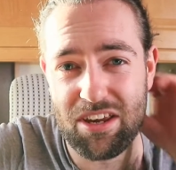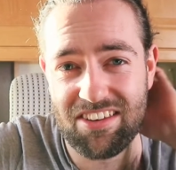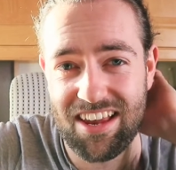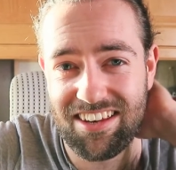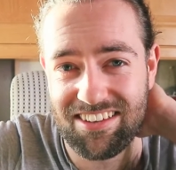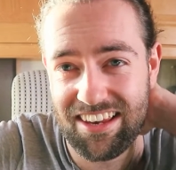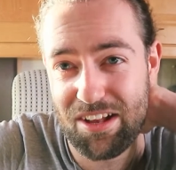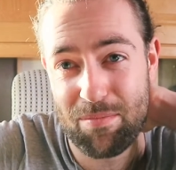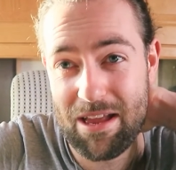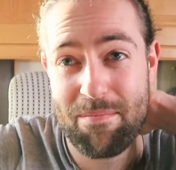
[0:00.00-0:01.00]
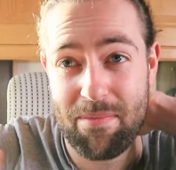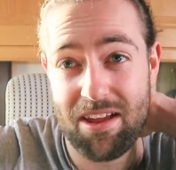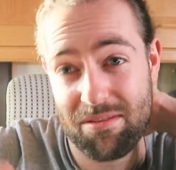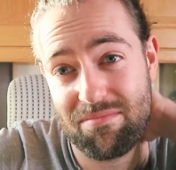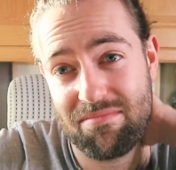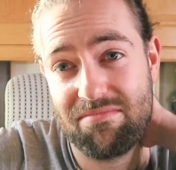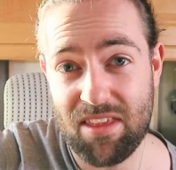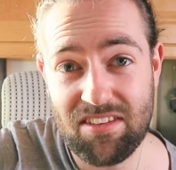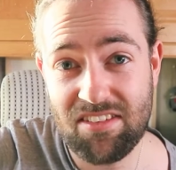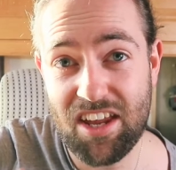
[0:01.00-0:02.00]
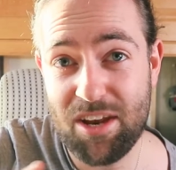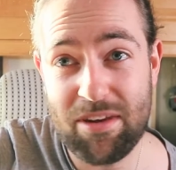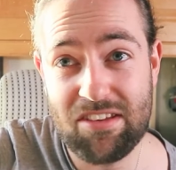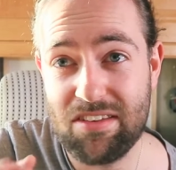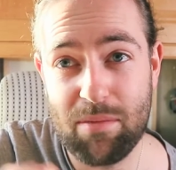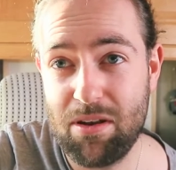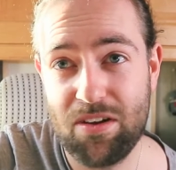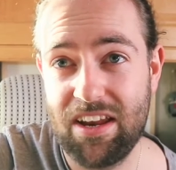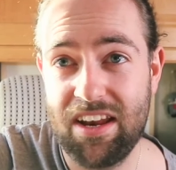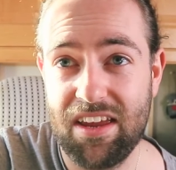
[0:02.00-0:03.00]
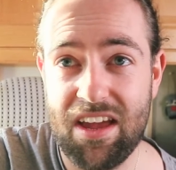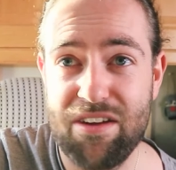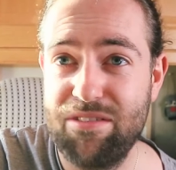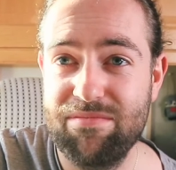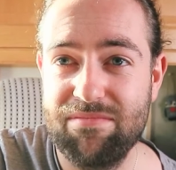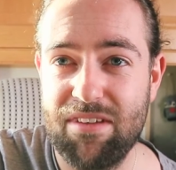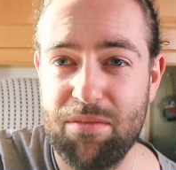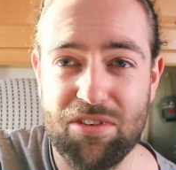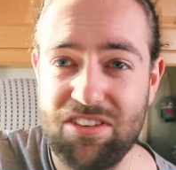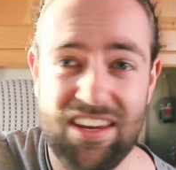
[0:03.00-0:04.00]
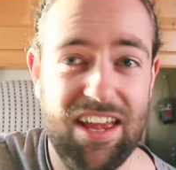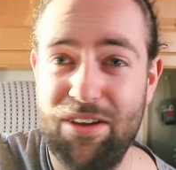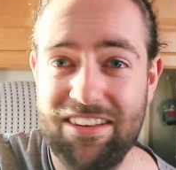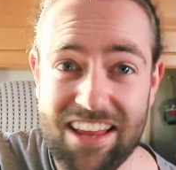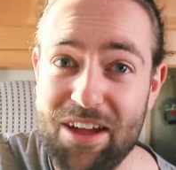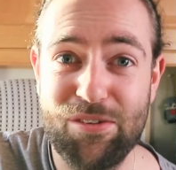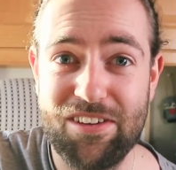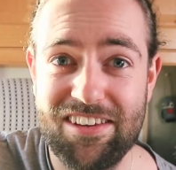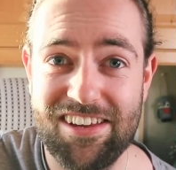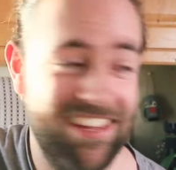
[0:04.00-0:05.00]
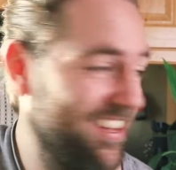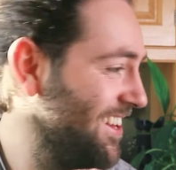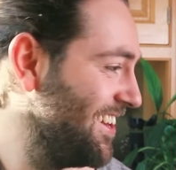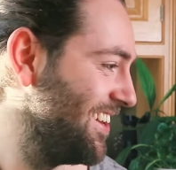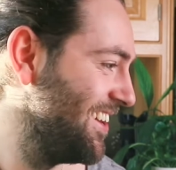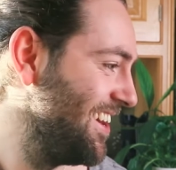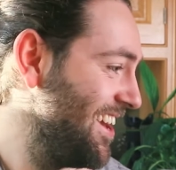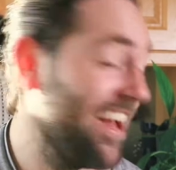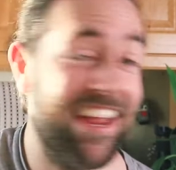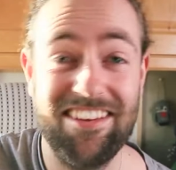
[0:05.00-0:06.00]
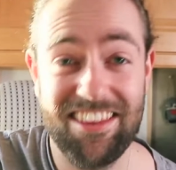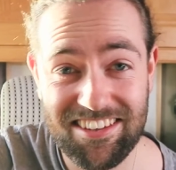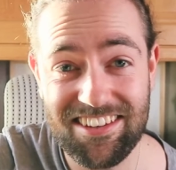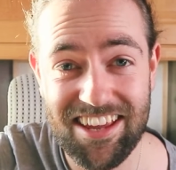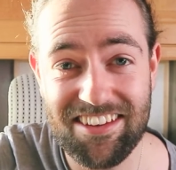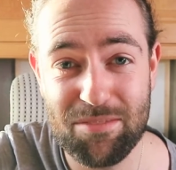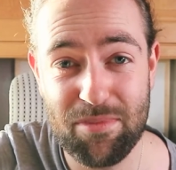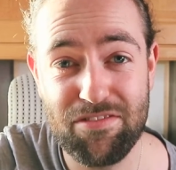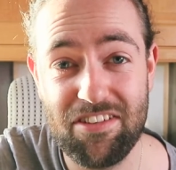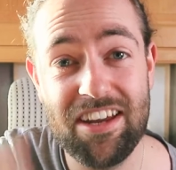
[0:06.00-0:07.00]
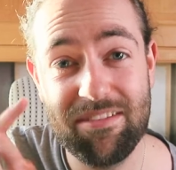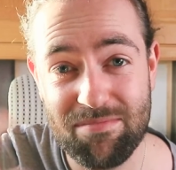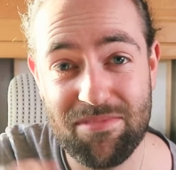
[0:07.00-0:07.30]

with your settings a little bit, but this is going to be just a plug in and go, and we'll see how it sounds. Okay, so this is test number 3